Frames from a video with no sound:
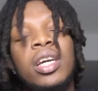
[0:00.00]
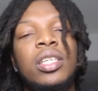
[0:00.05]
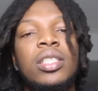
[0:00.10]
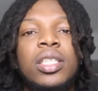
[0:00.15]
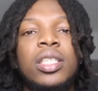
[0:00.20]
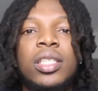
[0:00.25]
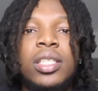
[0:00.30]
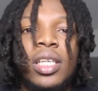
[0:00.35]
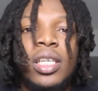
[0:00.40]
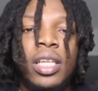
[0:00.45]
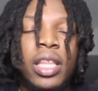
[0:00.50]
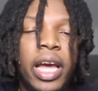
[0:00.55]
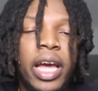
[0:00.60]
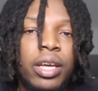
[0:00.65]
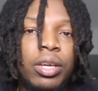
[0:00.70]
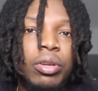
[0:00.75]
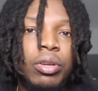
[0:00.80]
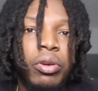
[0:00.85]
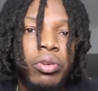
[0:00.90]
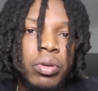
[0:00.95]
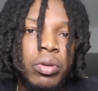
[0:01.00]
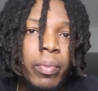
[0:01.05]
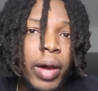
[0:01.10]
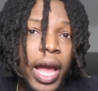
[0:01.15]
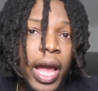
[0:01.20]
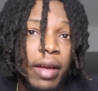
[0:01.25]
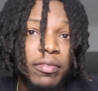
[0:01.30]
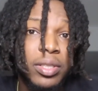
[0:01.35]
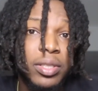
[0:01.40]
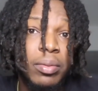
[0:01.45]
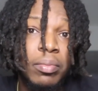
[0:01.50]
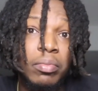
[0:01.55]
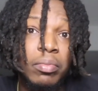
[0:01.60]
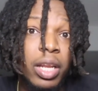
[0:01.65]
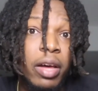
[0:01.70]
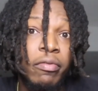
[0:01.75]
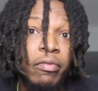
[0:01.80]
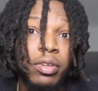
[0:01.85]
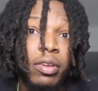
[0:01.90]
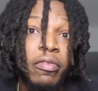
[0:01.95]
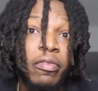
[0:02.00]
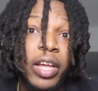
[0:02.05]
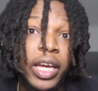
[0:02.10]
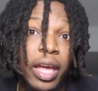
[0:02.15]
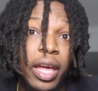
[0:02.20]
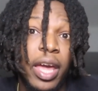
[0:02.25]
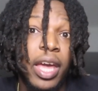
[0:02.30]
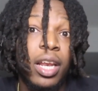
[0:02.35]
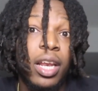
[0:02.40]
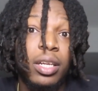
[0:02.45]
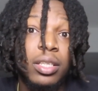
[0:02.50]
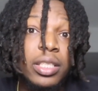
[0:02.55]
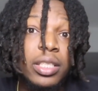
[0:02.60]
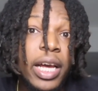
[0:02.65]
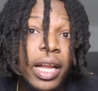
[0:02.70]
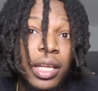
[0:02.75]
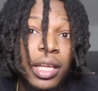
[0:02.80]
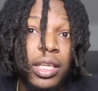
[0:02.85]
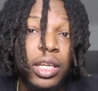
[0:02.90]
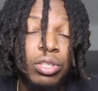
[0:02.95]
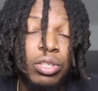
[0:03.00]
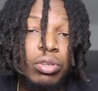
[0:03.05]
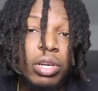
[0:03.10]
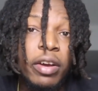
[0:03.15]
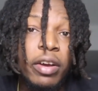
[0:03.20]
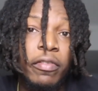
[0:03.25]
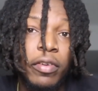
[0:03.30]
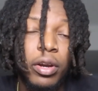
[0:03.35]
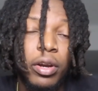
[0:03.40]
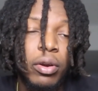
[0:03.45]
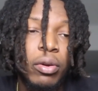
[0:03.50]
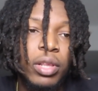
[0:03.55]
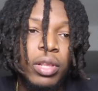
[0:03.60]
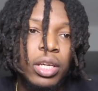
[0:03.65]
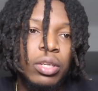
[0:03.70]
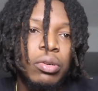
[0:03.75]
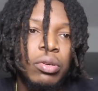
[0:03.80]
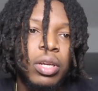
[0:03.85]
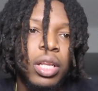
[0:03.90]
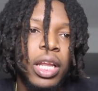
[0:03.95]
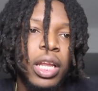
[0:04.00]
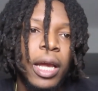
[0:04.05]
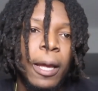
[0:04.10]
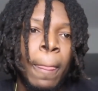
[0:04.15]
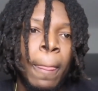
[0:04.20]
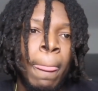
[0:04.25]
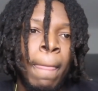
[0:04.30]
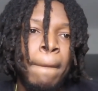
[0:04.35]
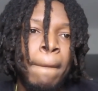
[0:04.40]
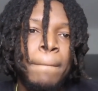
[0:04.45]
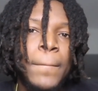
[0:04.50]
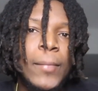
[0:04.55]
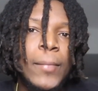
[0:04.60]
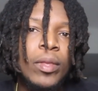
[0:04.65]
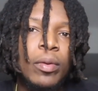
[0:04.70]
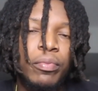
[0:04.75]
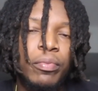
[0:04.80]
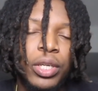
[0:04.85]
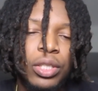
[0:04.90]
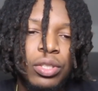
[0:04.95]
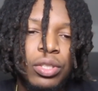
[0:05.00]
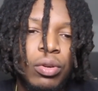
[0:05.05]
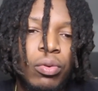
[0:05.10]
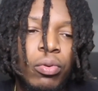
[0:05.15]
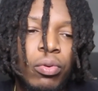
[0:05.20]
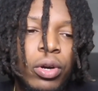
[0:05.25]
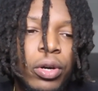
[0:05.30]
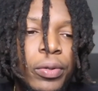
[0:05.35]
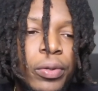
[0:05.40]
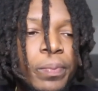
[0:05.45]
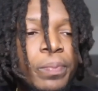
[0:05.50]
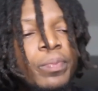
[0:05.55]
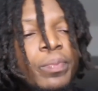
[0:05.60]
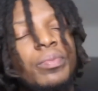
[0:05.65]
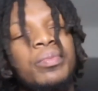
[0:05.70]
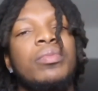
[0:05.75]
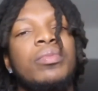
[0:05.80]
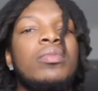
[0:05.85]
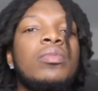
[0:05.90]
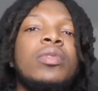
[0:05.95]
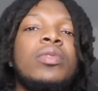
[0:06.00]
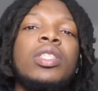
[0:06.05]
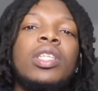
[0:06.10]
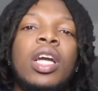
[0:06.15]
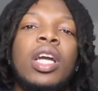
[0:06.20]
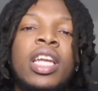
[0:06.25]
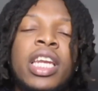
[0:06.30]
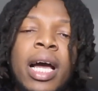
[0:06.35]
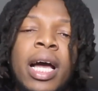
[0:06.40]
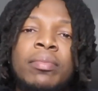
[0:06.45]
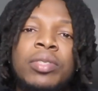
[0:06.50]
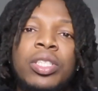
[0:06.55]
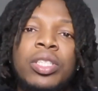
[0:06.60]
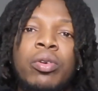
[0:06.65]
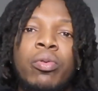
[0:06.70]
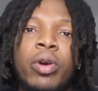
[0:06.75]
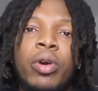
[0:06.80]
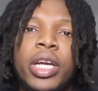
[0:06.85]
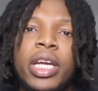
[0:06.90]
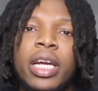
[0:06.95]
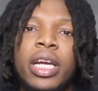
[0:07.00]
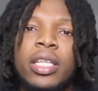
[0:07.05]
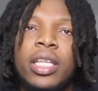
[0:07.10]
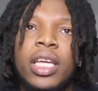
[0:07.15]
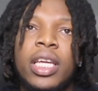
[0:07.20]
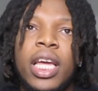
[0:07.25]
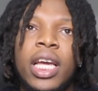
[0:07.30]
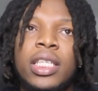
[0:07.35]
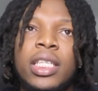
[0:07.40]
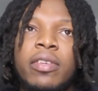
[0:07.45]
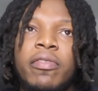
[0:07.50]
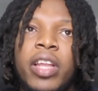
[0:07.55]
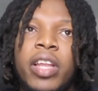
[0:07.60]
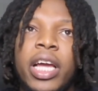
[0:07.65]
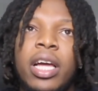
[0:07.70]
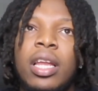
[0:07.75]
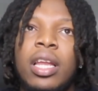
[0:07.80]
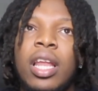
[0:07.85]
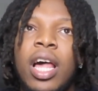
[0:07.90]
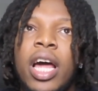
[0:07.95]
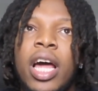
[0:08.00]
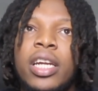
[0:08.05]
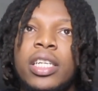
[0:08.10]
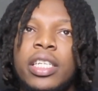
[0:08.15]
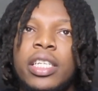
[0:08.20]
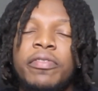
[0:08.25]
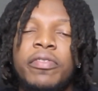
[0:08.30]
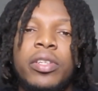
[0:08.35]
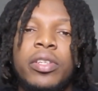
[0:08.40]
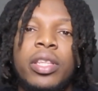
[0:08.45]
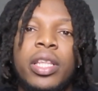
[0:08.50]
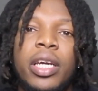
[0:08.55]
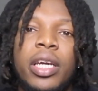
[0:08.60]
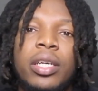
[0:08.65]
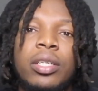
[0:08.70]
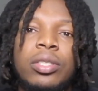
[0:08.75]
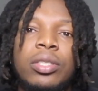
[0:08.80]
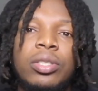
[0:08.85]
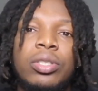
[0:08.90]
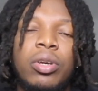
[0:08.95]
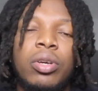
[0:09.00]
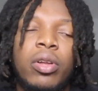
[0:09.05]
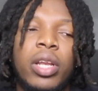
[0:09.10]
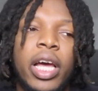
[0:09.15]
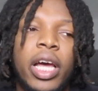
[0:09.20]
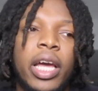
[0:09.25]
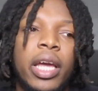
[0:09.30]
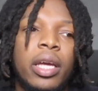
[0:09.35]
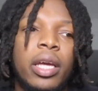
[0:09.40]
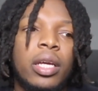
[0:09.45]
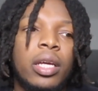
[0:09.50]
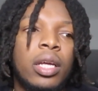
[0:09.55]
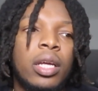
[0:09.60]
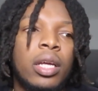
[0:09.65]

to see that, you know, you might have some level of like a hidden talent that you never know that you can like bring to the world. Now I'm still working out the kinks of like a lot of different things. So like,